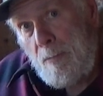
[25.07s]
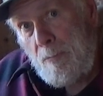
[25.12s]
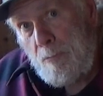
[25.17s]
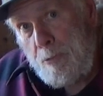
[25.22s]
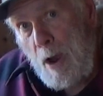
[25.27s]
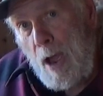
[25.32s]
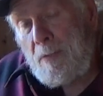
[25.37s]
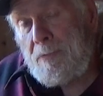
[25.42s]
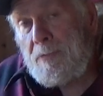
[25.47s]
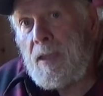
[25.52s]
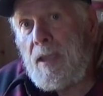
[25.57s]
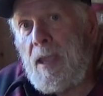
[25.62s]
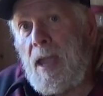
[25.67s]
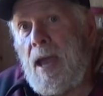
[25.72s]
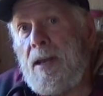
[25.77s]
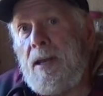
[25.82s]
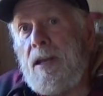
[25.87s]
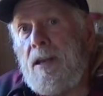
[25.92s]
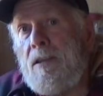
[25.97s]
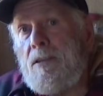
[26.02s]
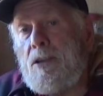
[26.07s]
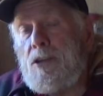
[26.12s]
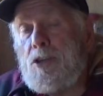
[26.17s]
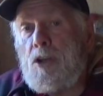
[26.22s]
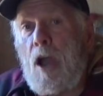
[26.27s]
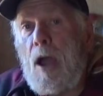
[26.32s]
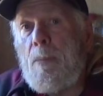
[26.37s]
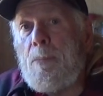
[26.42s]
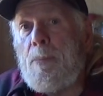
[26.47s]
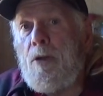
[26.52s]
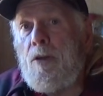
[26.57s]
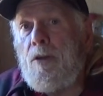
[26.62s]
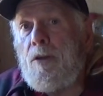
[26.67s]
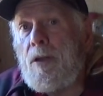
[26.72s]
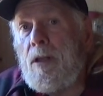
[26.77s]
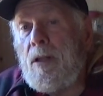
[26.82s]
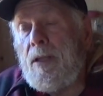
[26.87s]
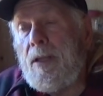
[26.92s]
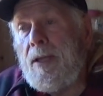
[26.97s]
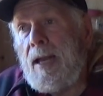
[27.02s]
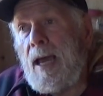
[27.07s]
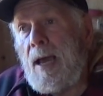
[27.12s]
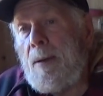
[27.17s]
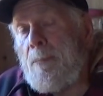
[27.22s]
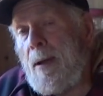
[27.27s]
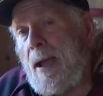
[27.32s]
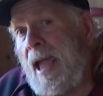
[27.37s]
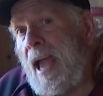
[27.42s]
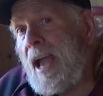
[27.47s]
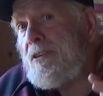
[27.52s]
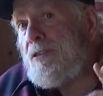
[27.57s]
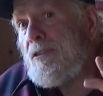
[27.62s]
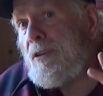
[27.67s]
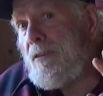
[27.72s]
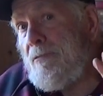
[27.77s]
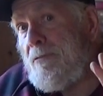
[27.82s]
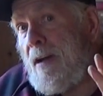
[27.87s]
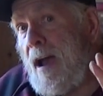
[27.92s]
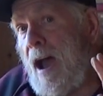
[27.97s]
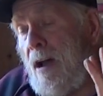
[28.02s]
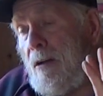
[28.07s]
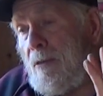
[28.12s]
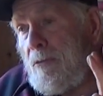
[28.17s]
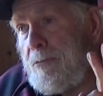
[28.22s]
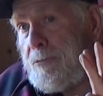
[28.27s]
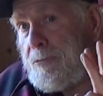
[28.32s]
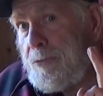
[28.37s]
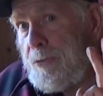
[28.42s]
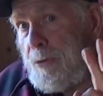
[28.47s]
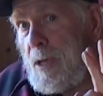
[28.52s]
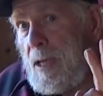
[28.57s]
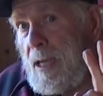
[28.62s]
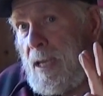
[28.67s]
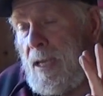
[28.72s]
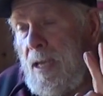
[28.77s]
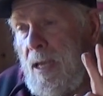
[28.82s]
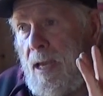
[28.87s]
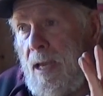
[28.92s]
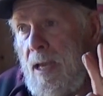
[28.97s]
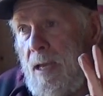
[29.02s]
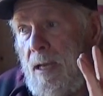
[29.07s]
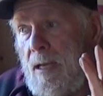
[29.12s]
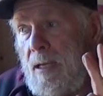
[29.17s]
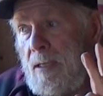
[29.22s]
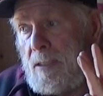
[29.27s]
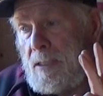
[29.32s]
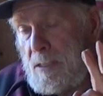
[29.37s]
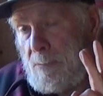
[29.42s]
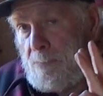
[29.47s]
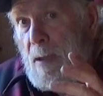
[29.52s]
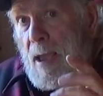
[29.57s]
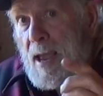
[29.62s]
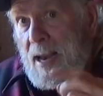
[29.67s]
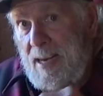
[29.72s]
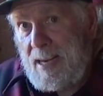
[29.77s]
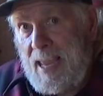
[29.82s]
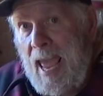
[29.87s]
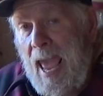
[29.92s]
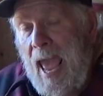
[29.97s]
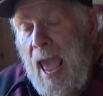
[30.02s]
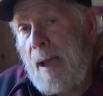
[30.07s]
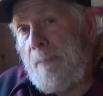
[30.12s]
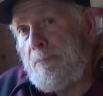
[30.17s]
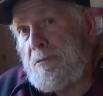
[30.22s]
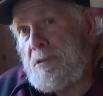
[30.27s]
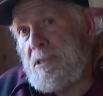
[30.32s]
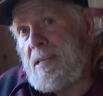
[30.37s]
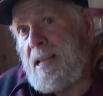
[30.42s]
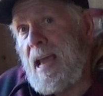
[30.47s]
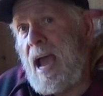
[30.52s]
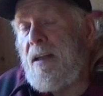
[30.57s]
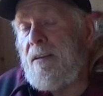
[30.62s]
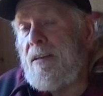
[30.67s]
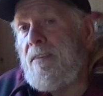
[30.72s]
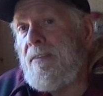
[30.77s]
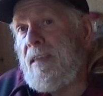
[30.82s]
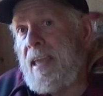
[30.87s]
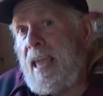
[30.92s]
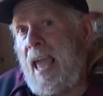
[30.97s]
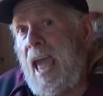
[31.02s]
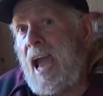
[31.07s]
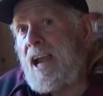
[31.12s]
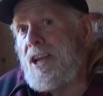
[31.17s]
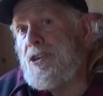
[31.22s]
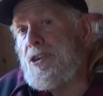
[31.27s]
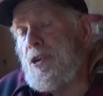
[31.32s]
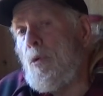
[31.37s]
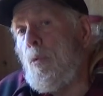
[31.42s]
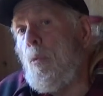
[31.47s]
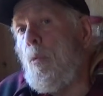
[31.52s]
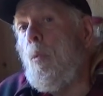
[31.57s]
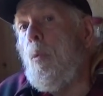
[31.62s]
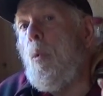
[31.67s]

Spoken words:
brought the gun into the shop here to clean up, I actually found 3 spent caps down in the action.